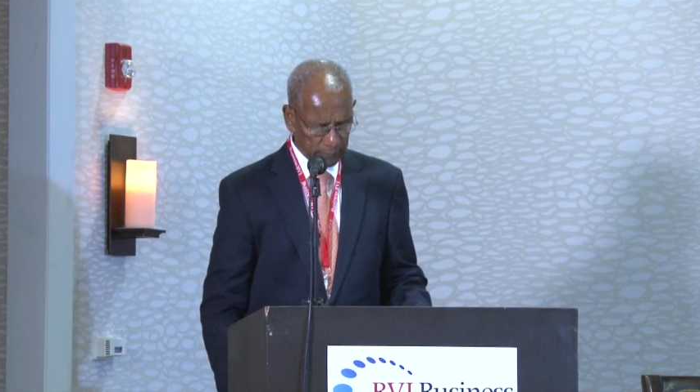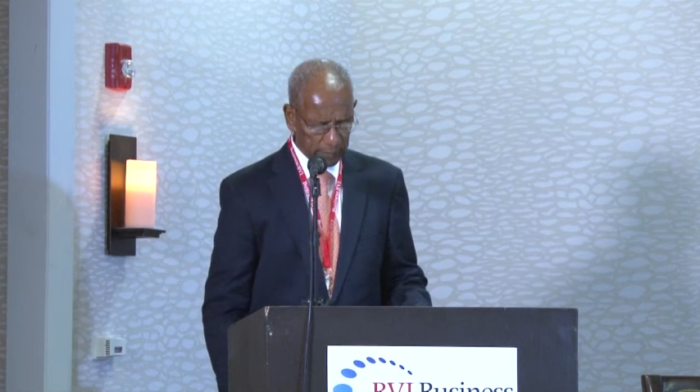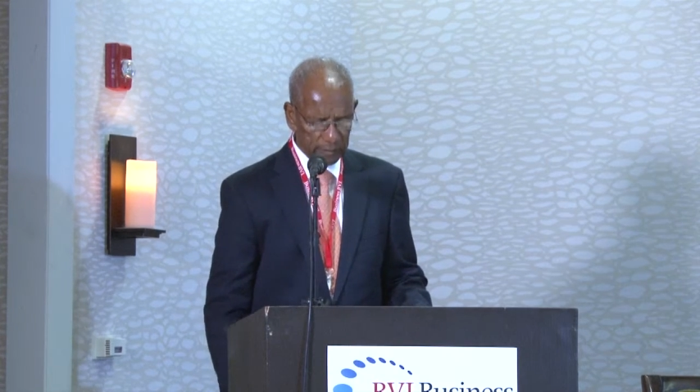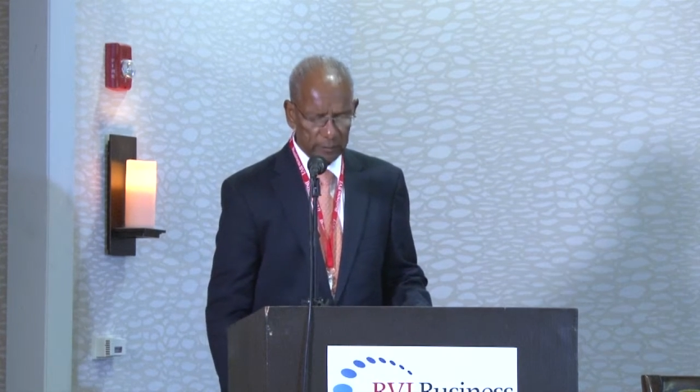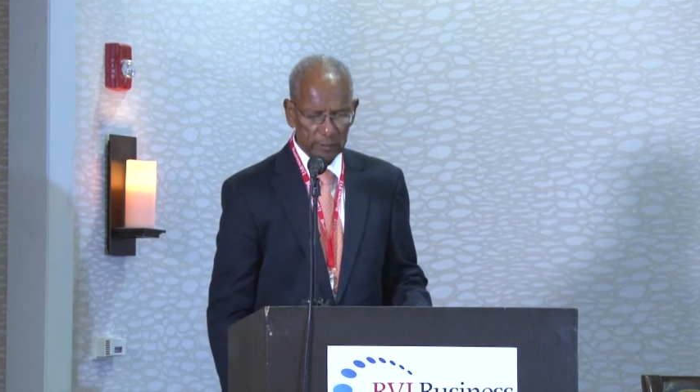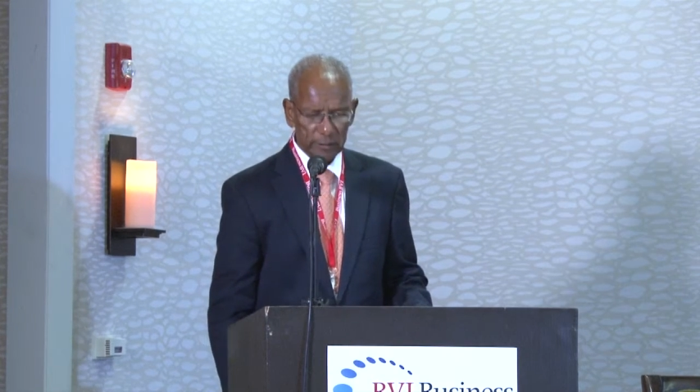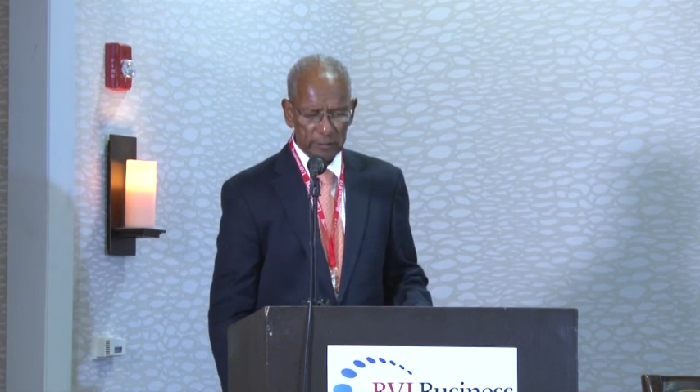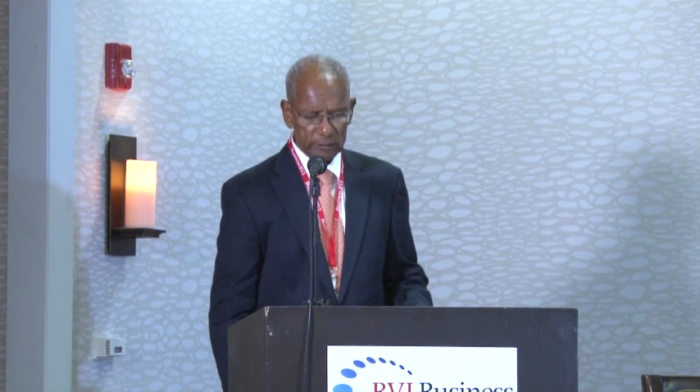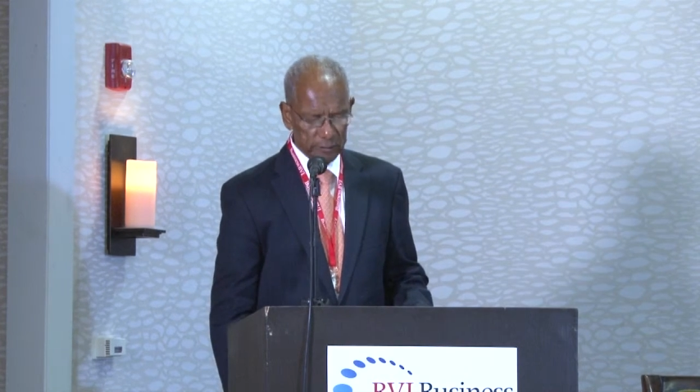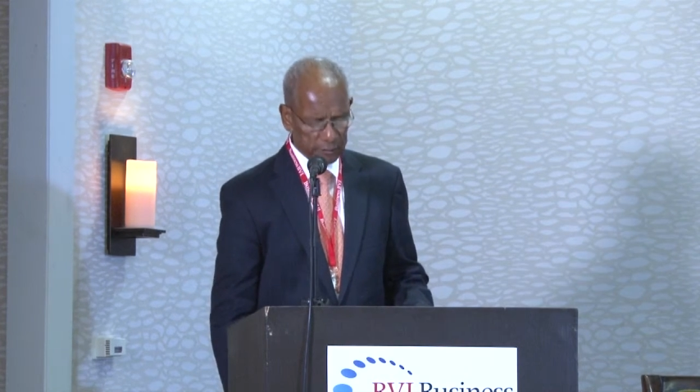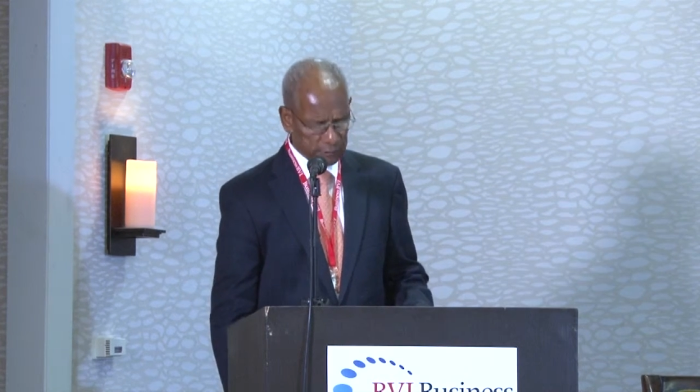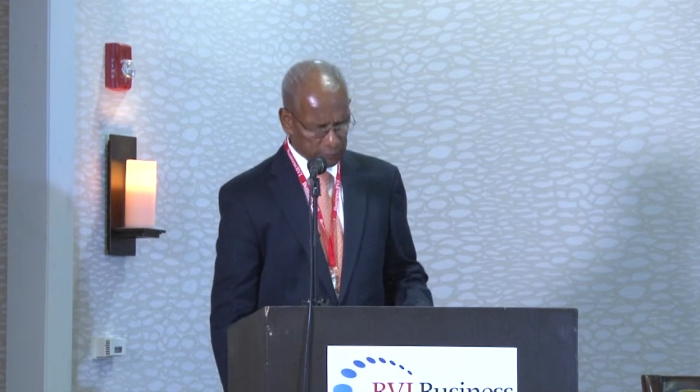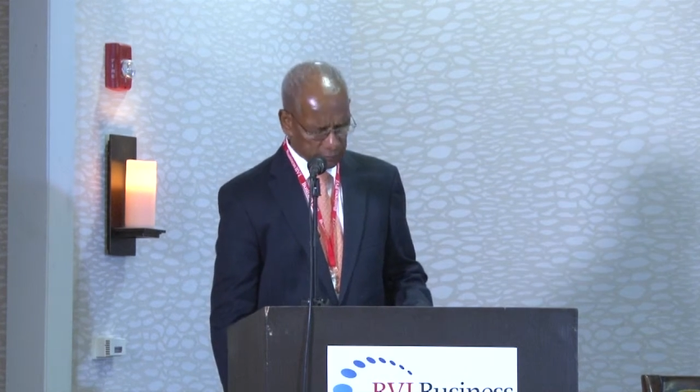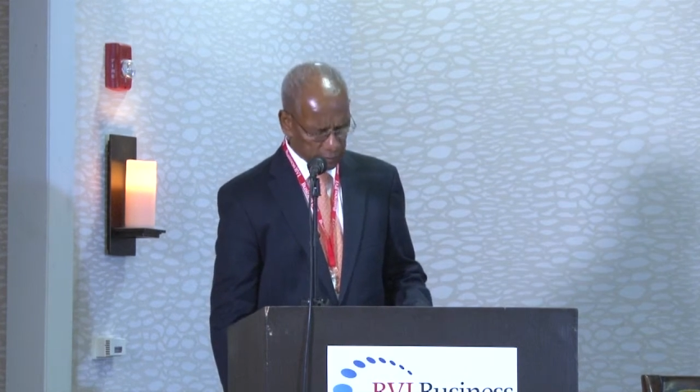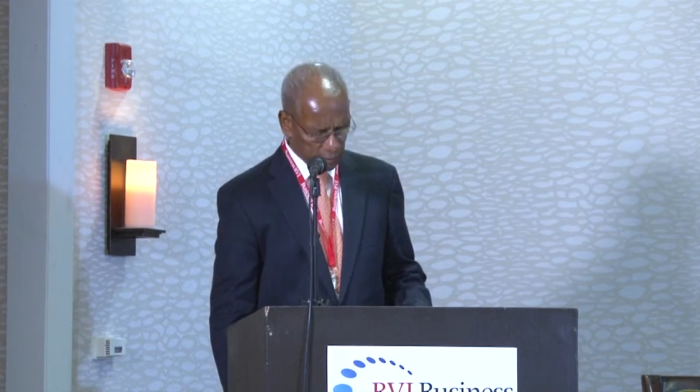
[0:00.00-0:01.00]
and other
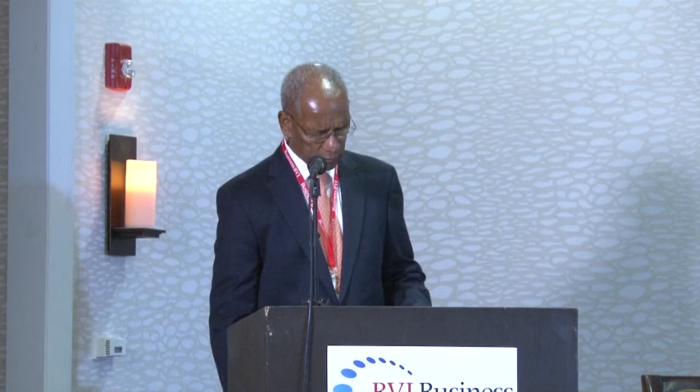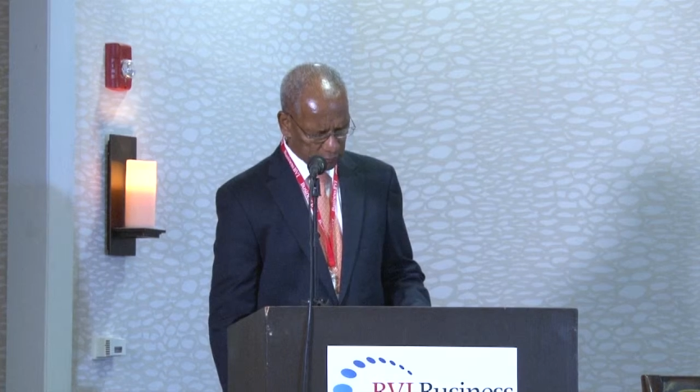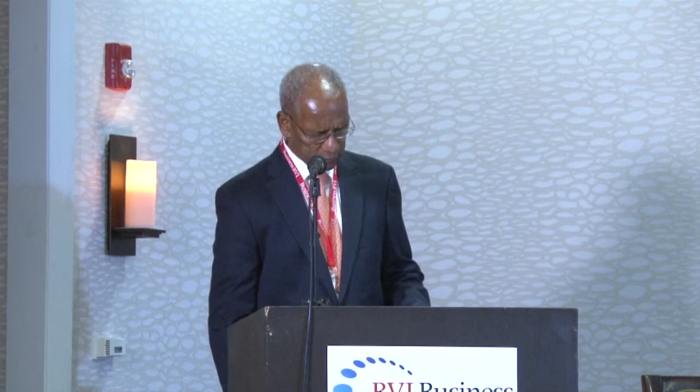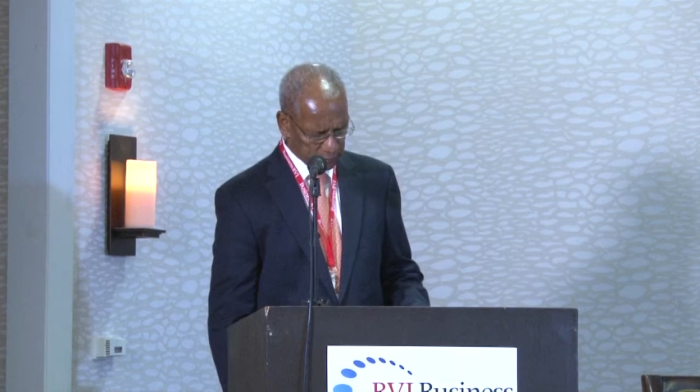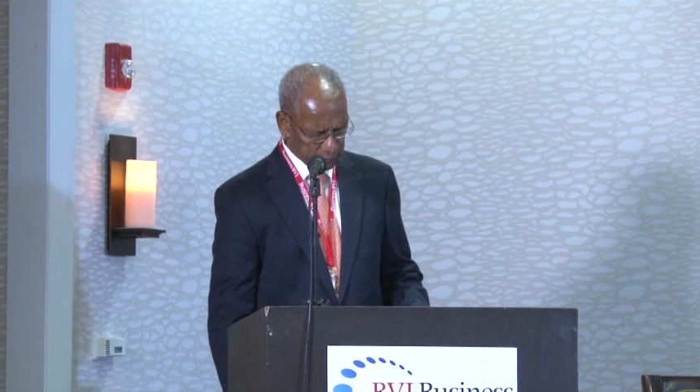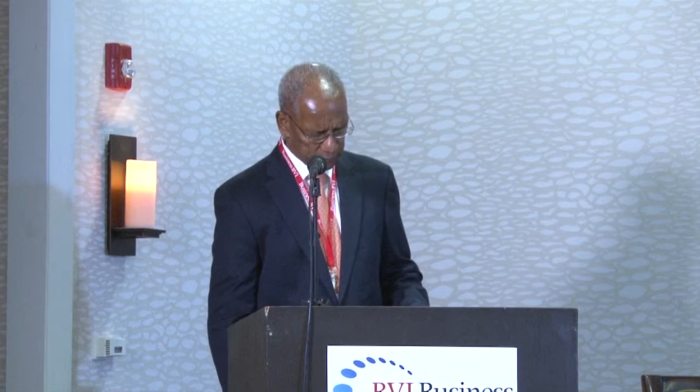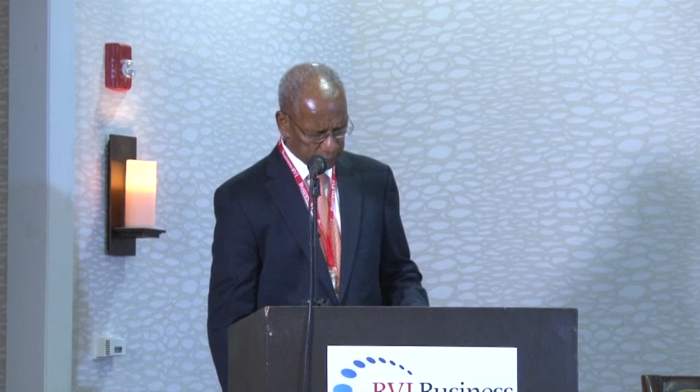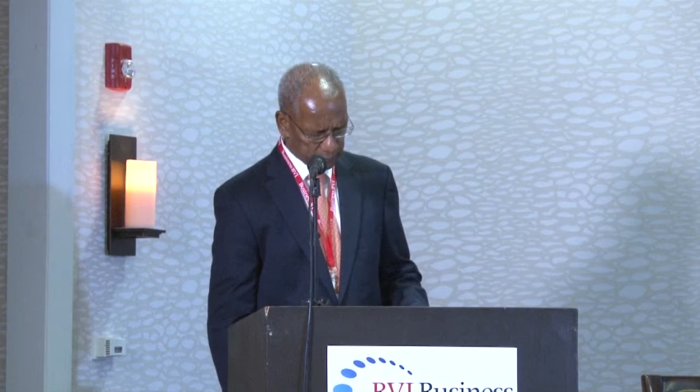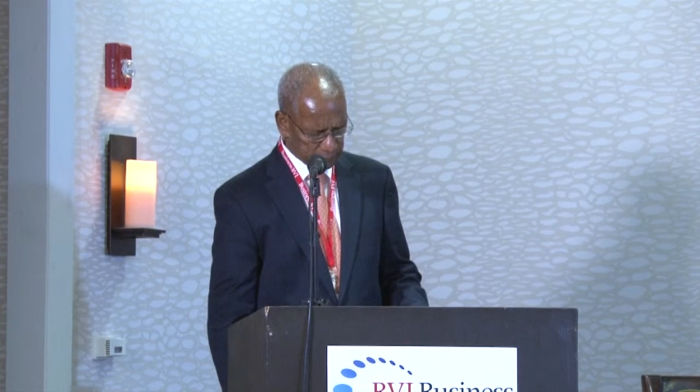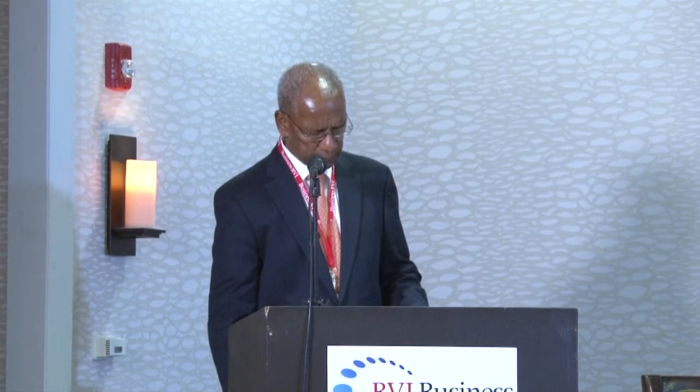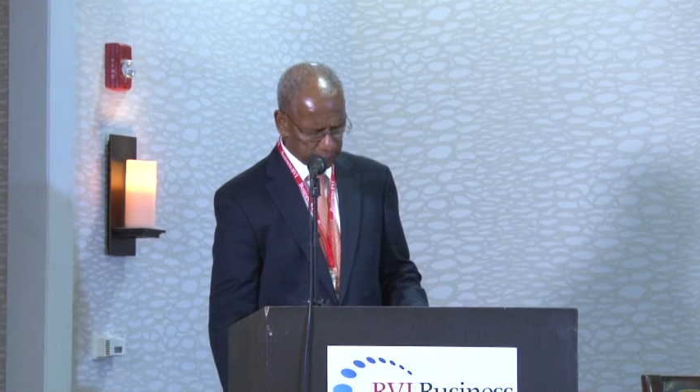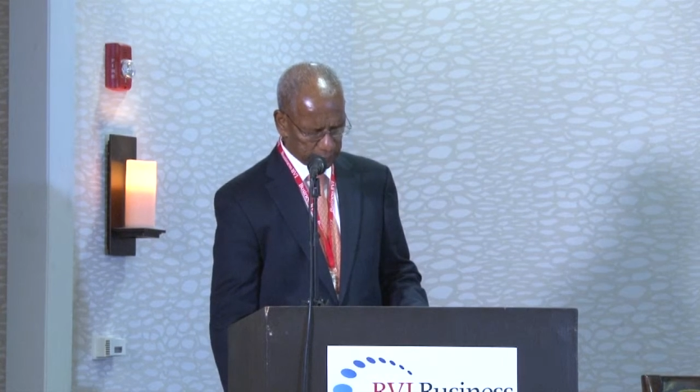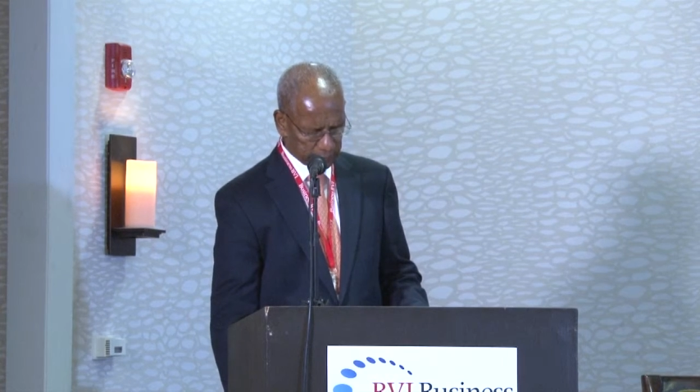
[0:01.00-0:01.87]
such authorities in